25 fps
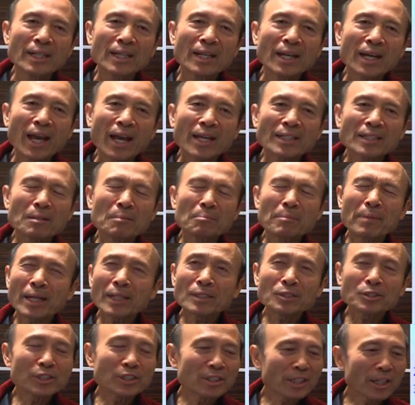And the man
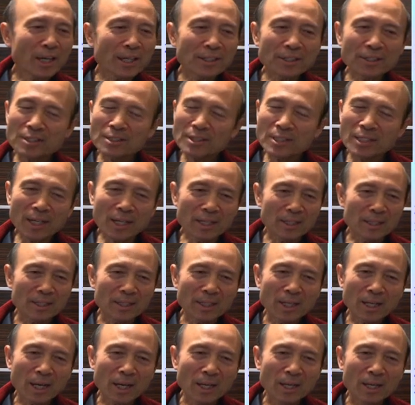could not understand
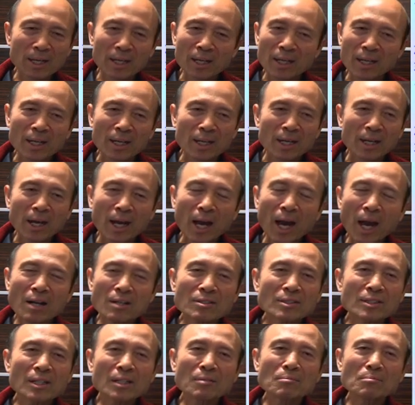how
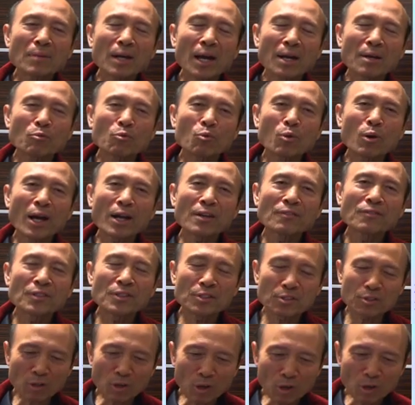come my wife
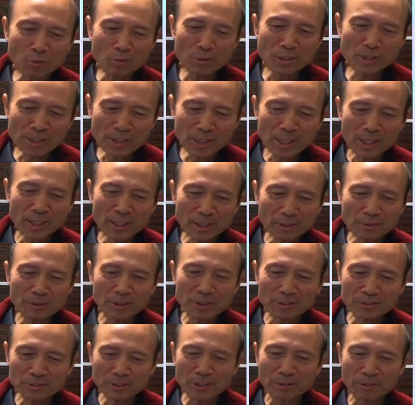is always angry
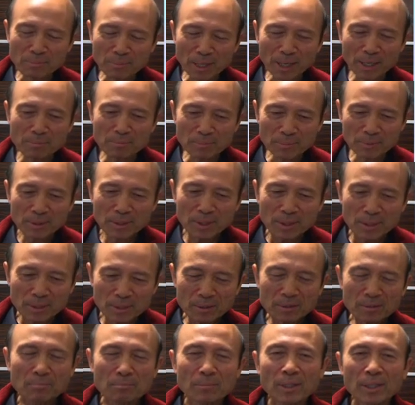with my
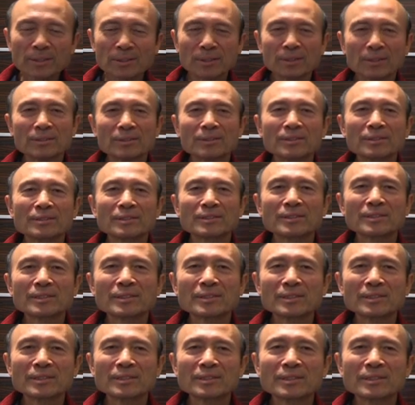mother?
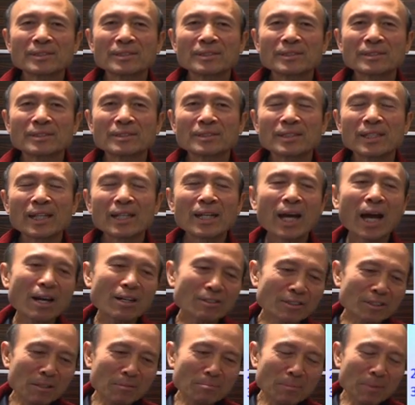And how
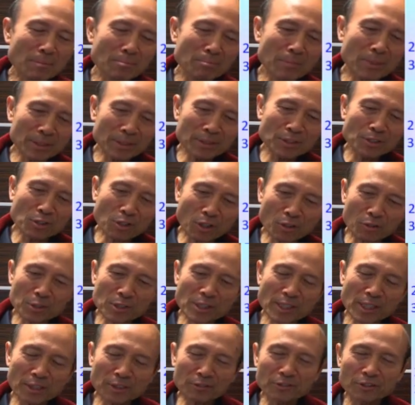come my mother is always
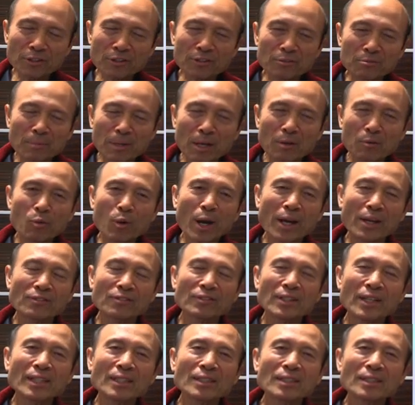angry with my wife?
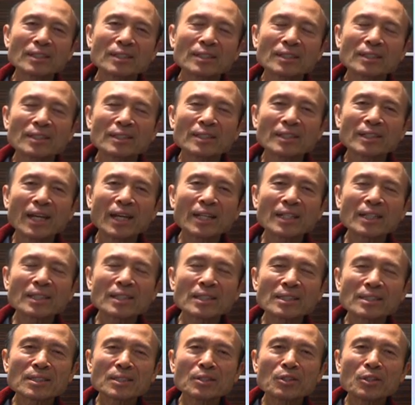And, and he
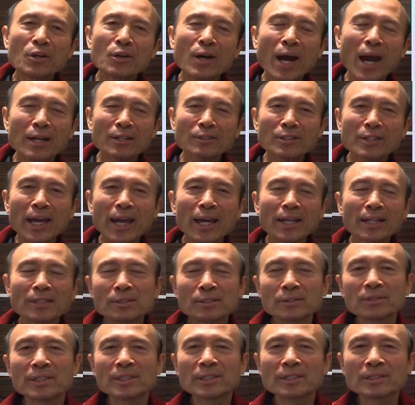doesn't know how to
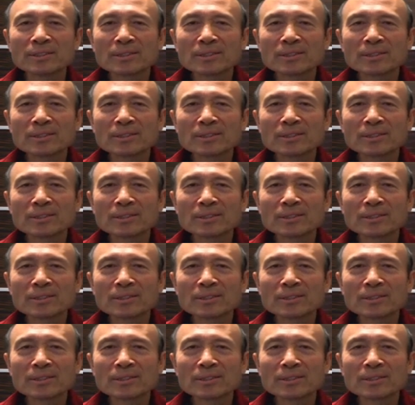handle it.